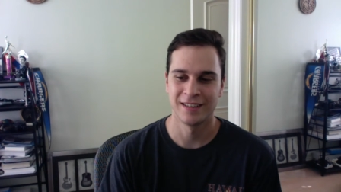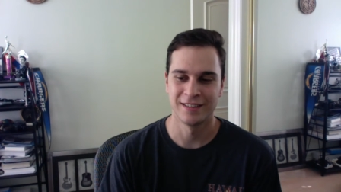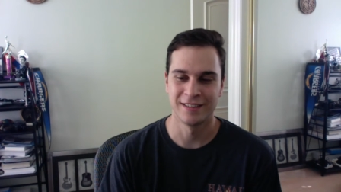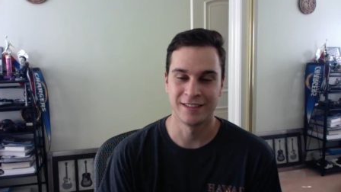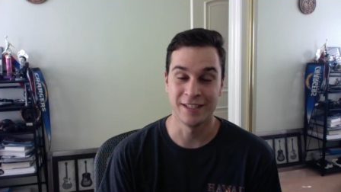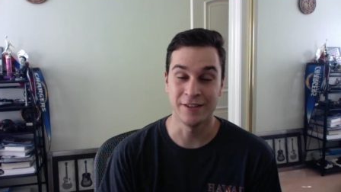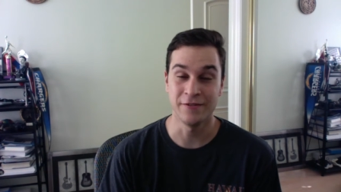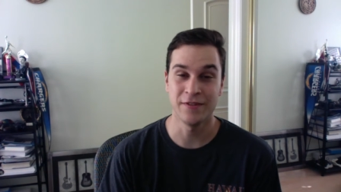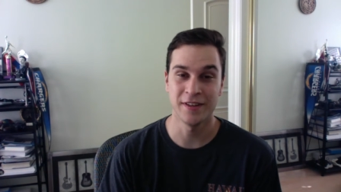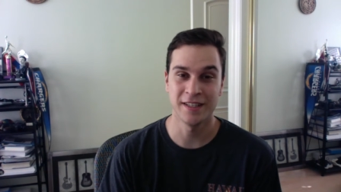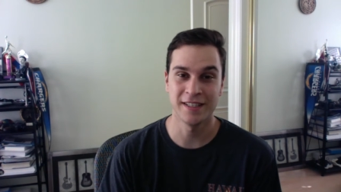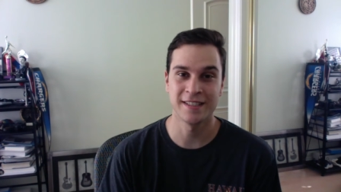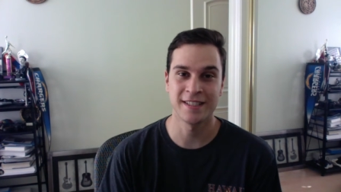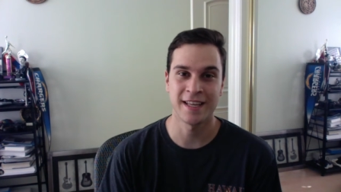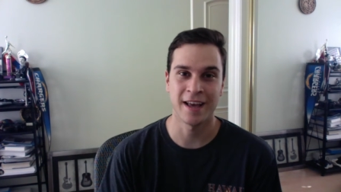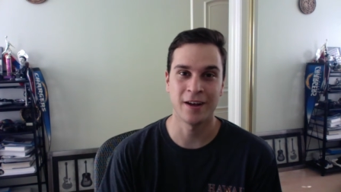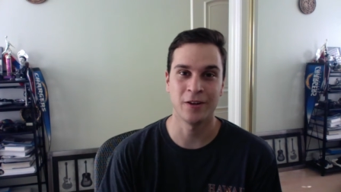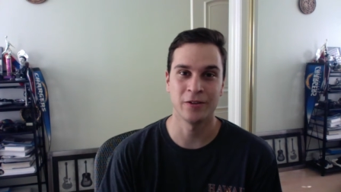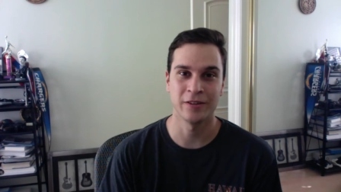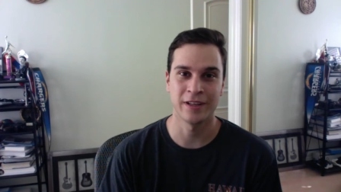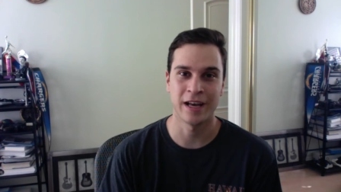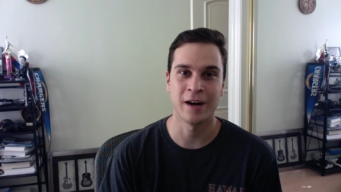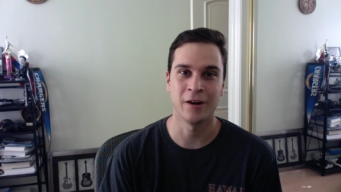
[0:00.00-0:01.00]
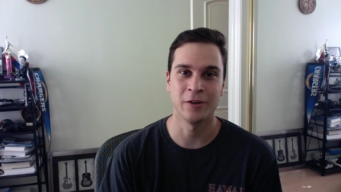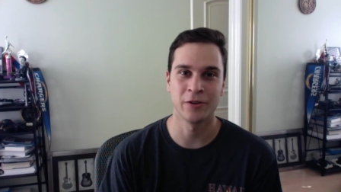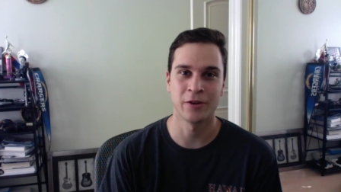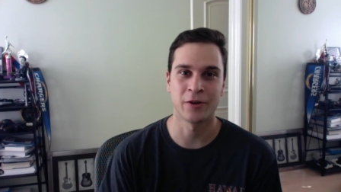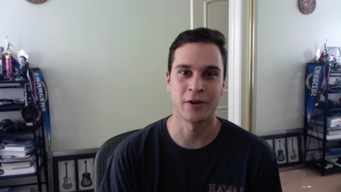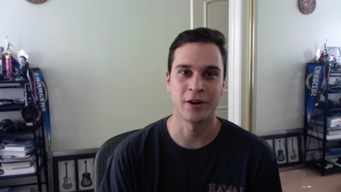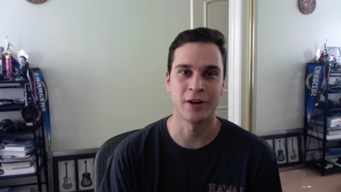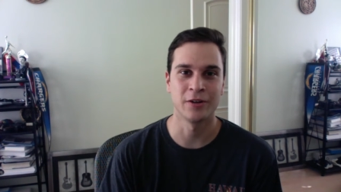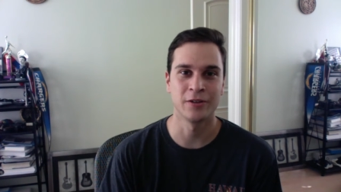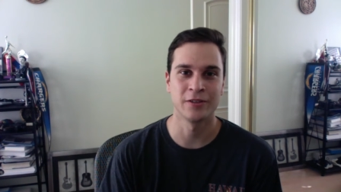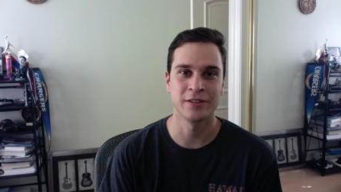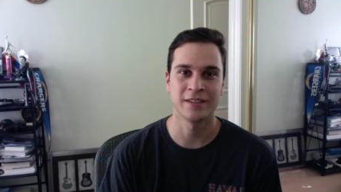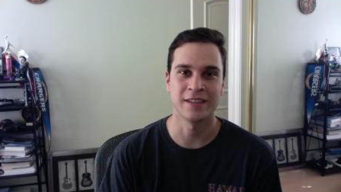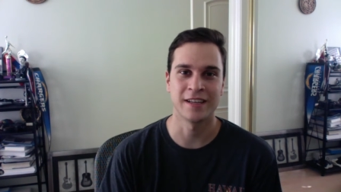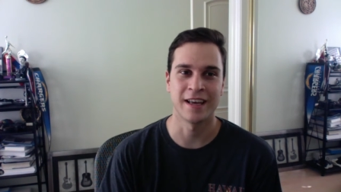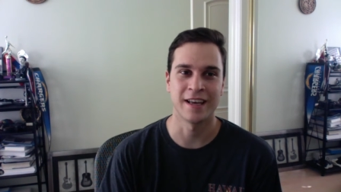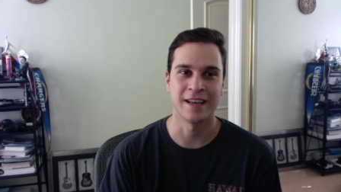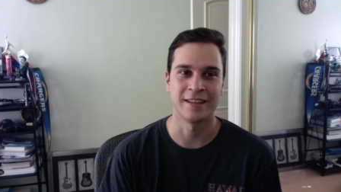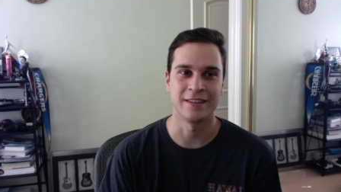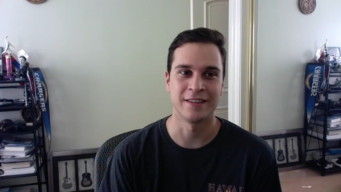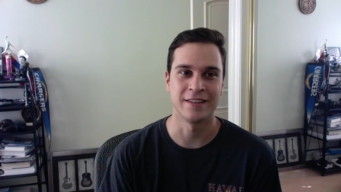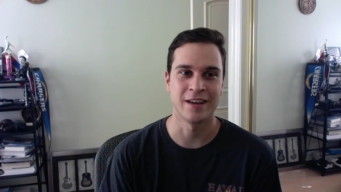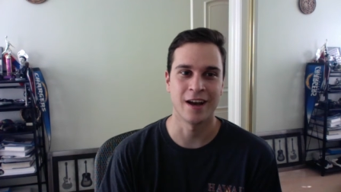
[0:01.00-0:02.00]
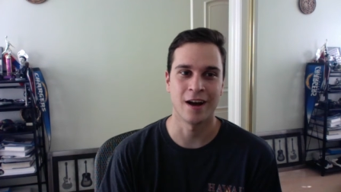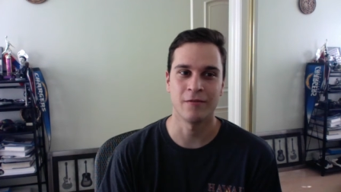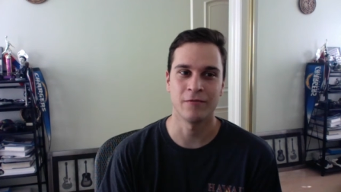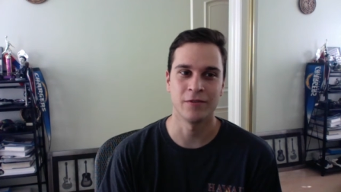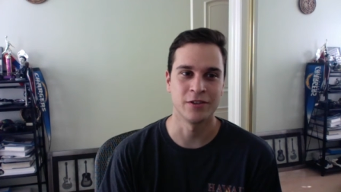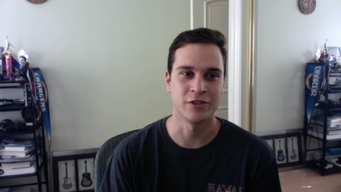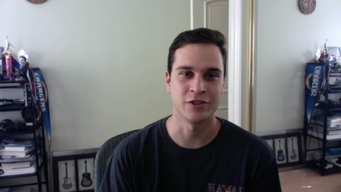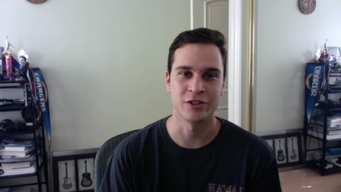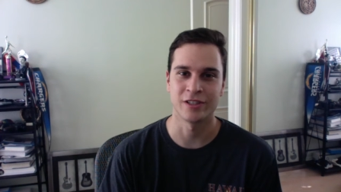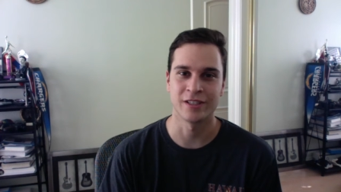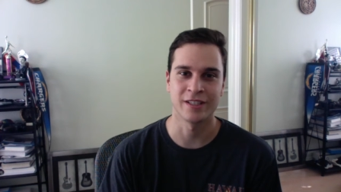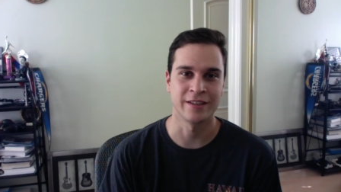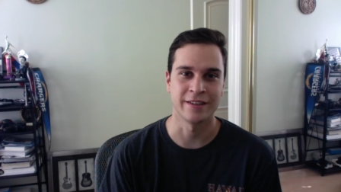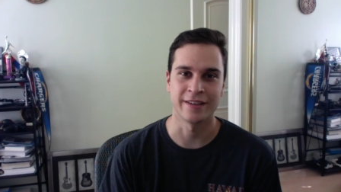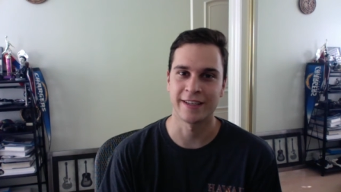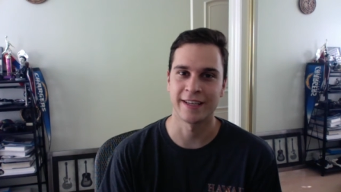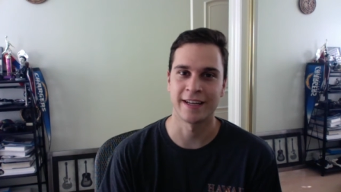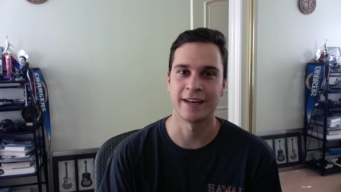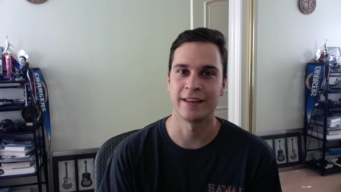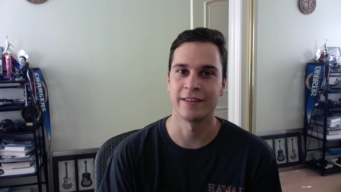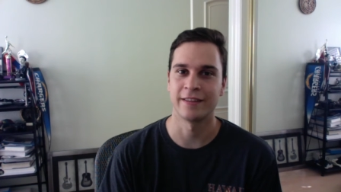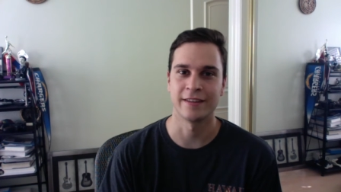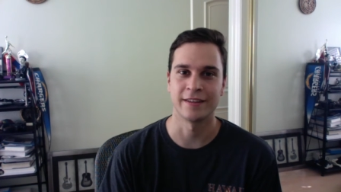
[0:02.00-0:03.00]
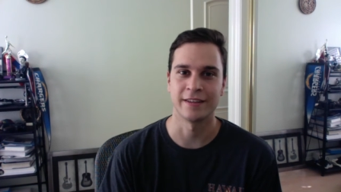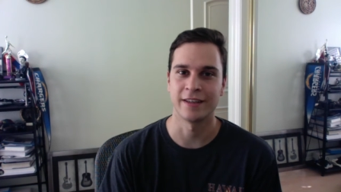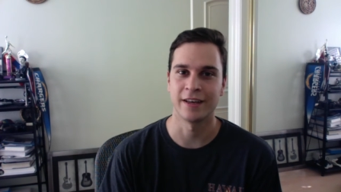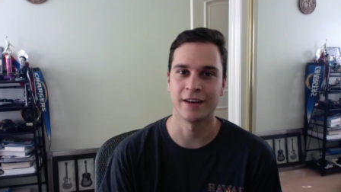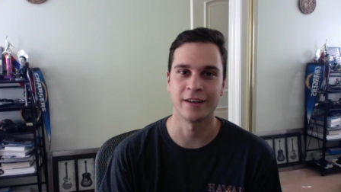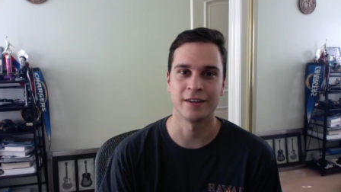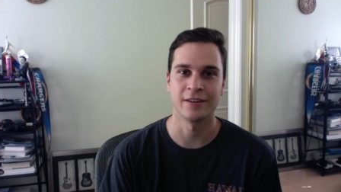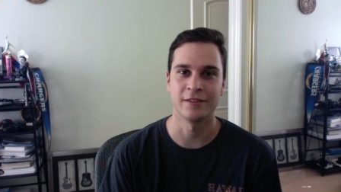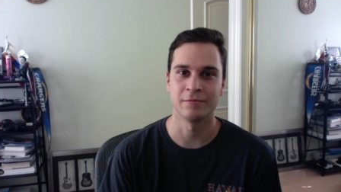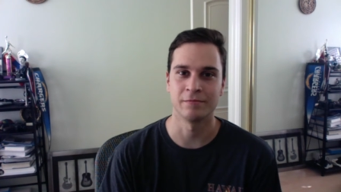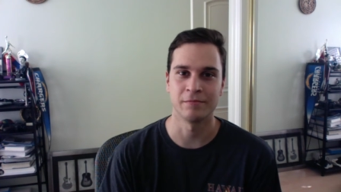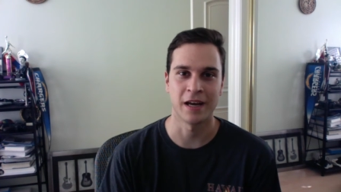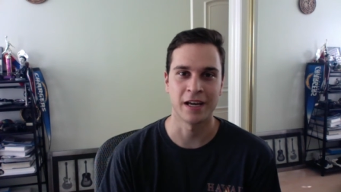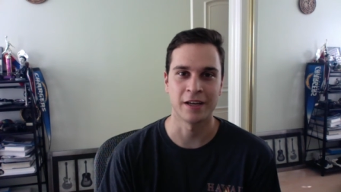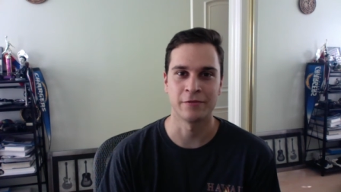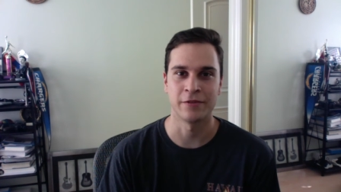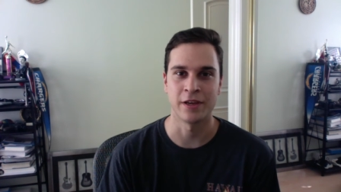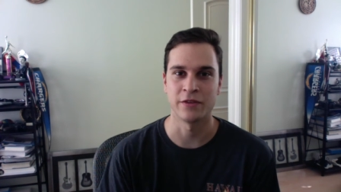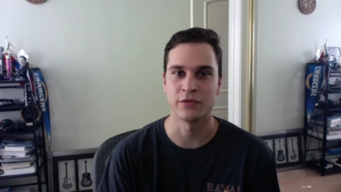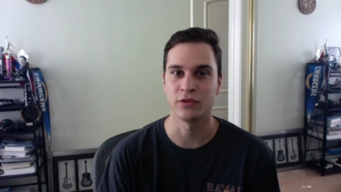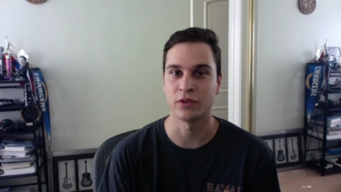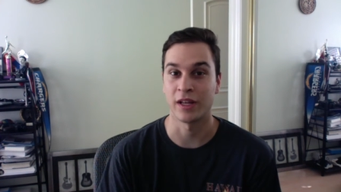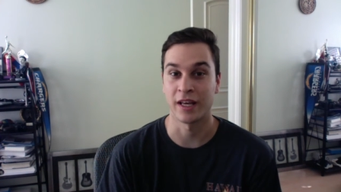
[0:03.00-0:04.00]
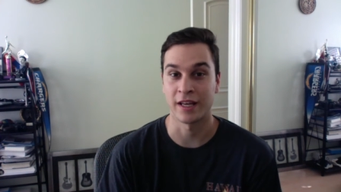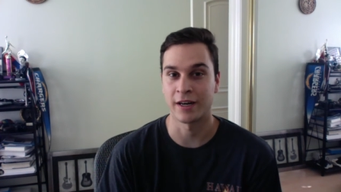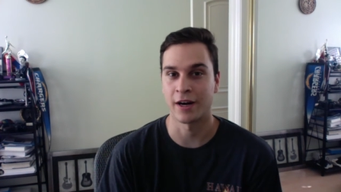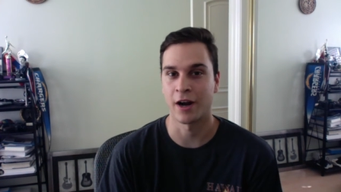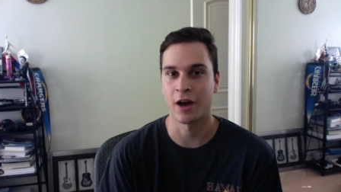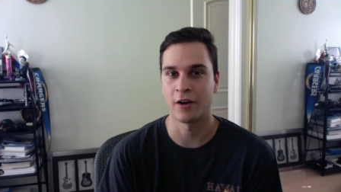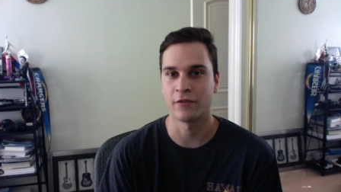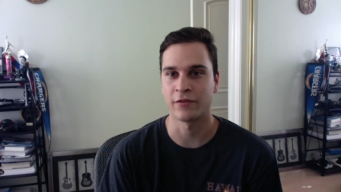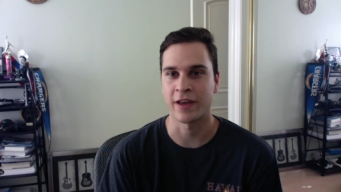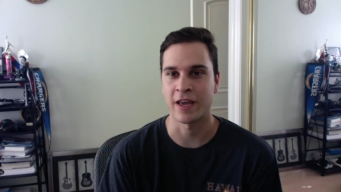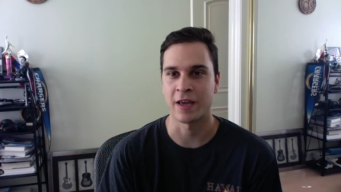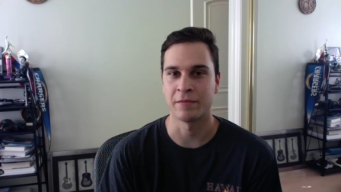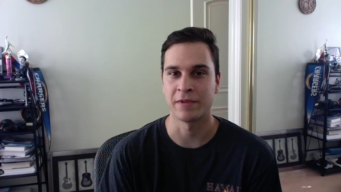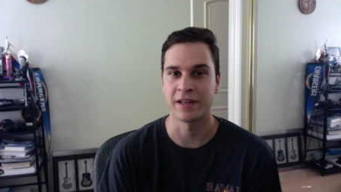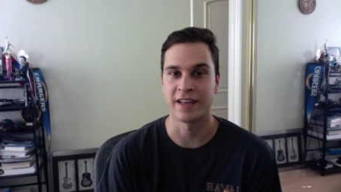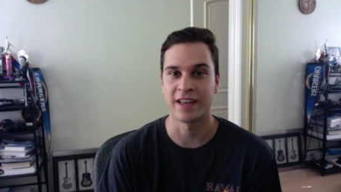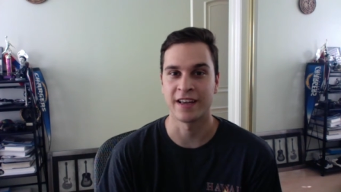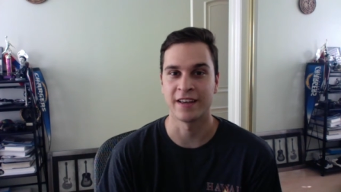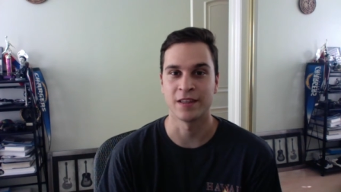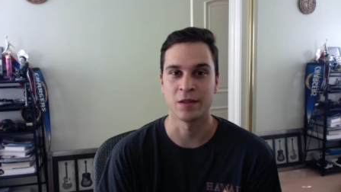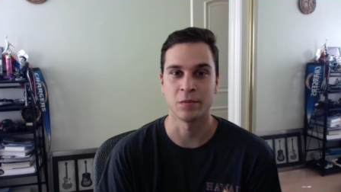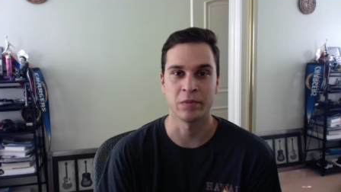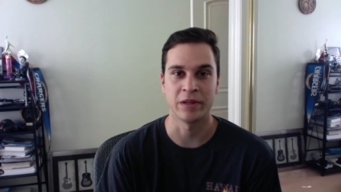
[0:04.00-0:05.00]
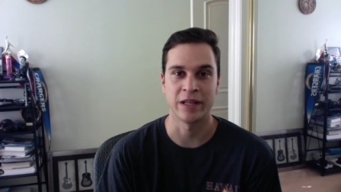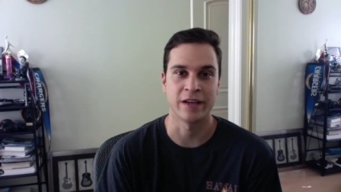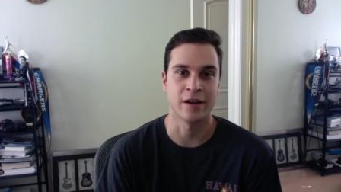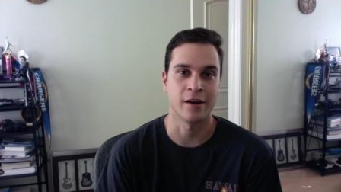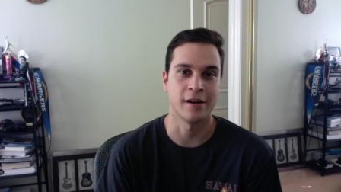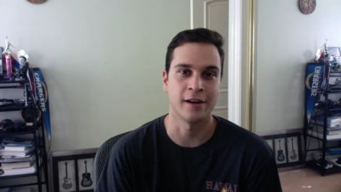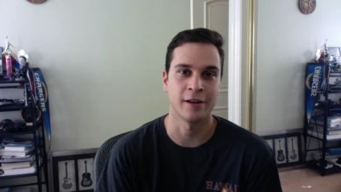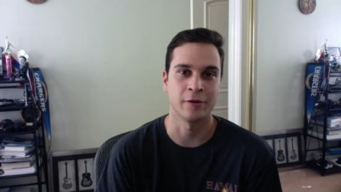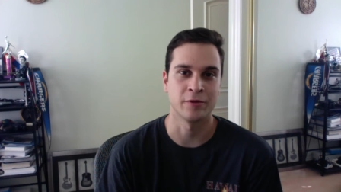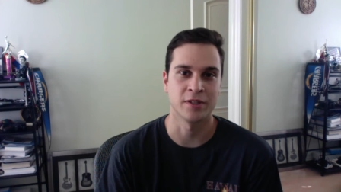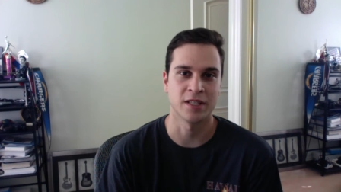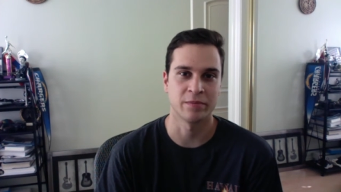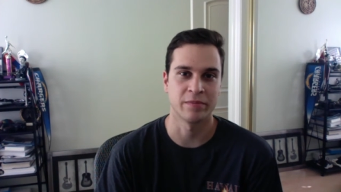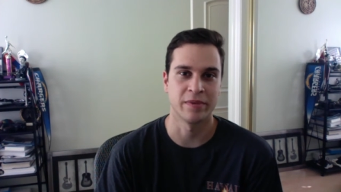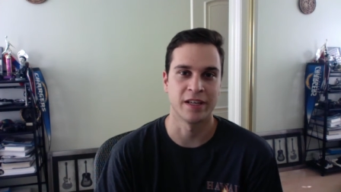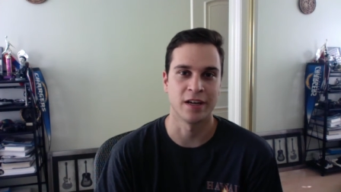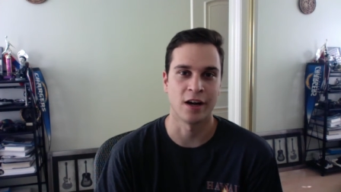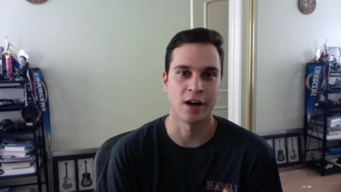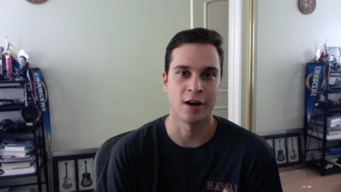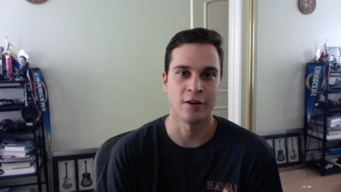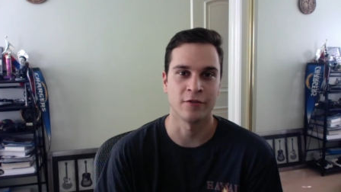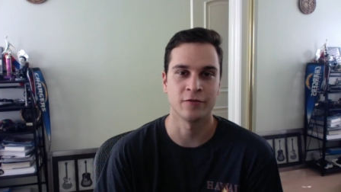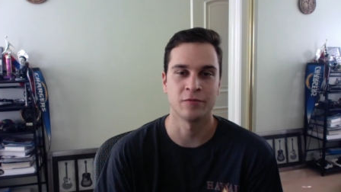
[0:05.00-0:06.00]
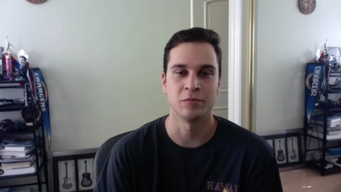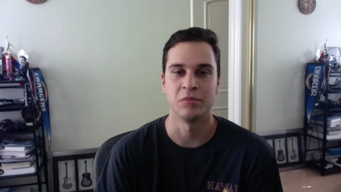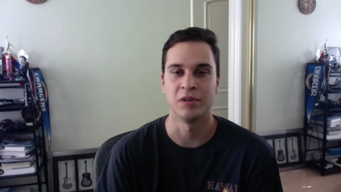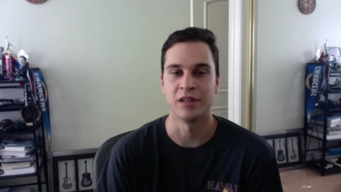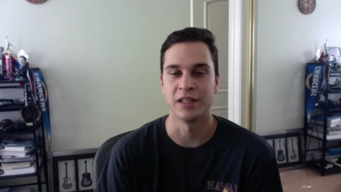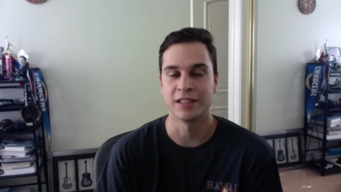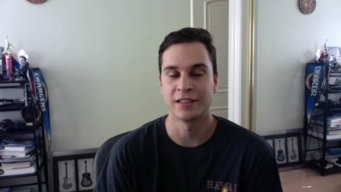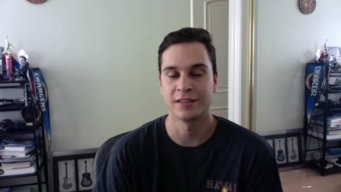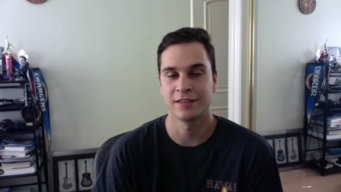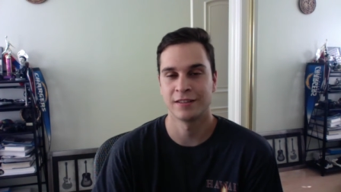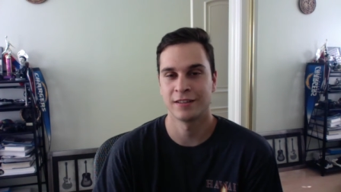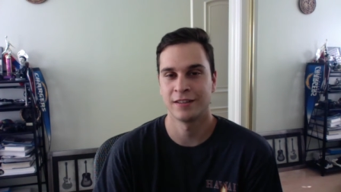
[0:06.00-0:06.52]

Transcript: defense held held their own, and the offense just couldn't get anything done. Mike Favell had an off game again. The play calling was a bit off, but